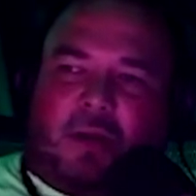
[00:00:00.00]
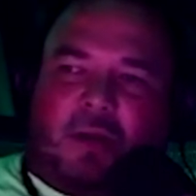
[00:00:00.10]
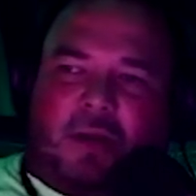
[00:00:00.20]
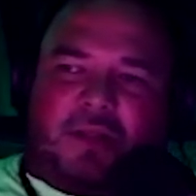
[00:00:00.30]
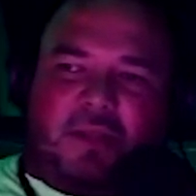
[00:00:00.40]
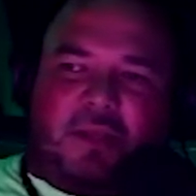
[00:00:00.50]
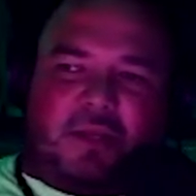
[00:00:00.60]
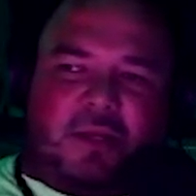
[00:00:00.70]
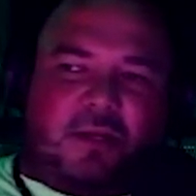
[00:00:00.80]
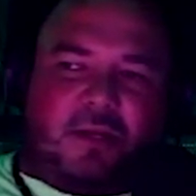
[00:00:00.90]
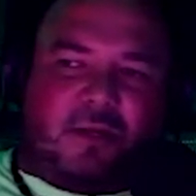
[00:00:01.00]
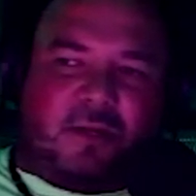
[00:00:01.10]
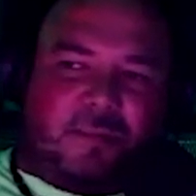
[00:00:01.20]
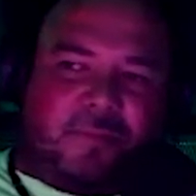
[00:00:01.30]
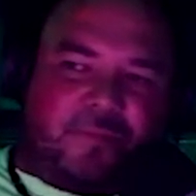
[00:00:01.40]
I think
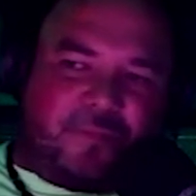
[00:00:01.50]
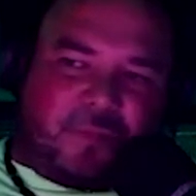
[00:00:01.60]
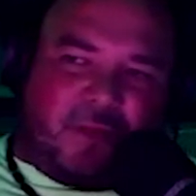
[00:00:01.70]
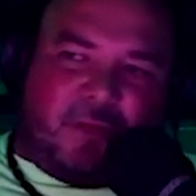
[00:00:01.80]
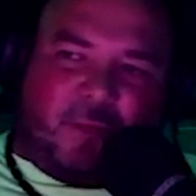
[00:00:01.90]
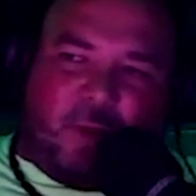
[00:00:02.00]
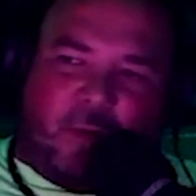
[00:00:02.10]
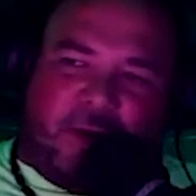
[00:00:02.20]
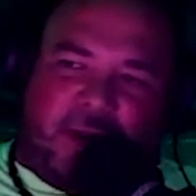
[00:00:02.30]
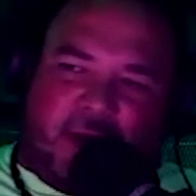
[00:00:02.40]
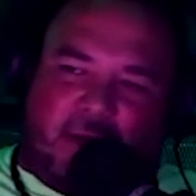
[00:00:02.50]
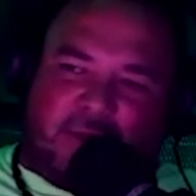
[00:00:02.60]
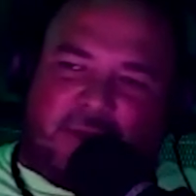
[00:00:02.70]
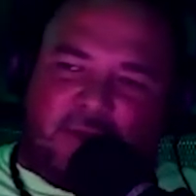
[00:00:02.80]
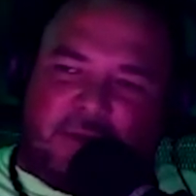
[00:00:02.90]
when it comes
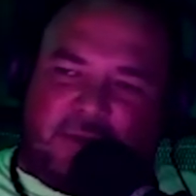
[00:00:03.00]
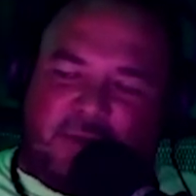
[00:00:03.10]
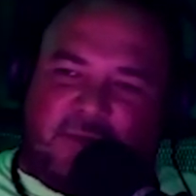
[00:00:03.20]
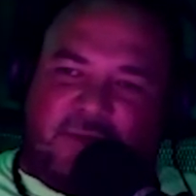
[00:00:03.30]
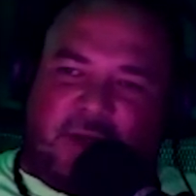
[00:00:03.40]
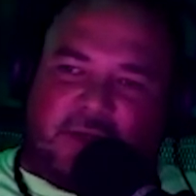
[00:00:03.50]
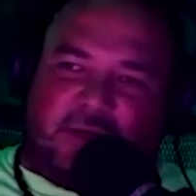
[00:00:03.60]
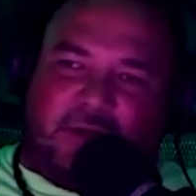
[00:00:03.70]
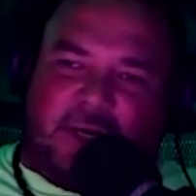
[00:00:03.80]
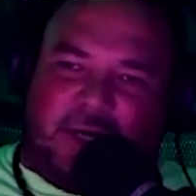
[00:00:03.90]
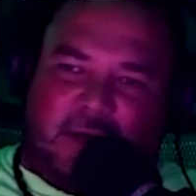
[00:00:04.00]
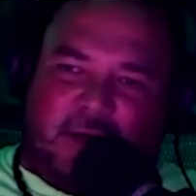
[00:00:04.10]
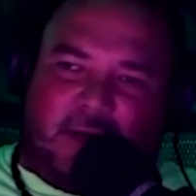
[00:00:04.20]
to the fostering it,